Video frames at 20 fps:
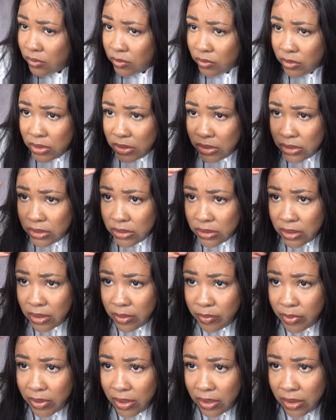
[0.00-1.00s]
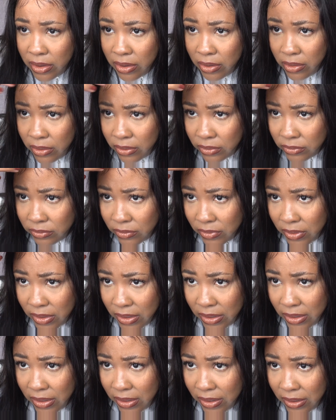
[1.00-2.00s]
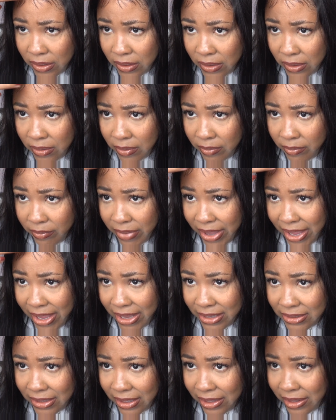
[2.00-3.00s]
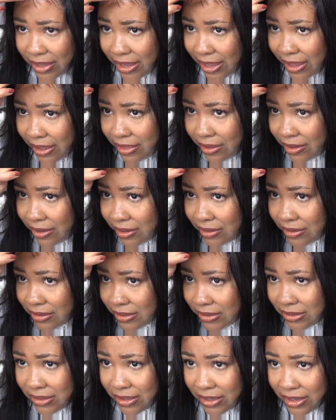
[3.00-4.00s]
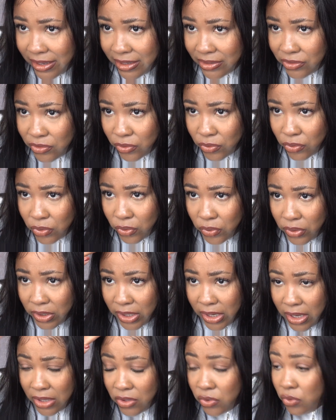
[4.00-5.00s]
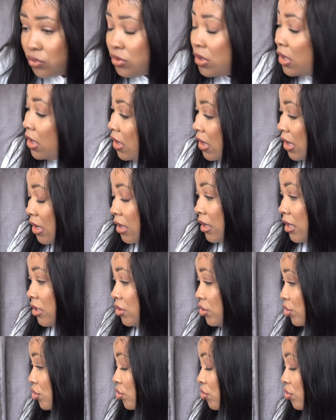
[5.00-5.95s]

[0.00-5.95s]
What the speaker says: what is this company called? Baskin Leather. This is the edge control that I use because it's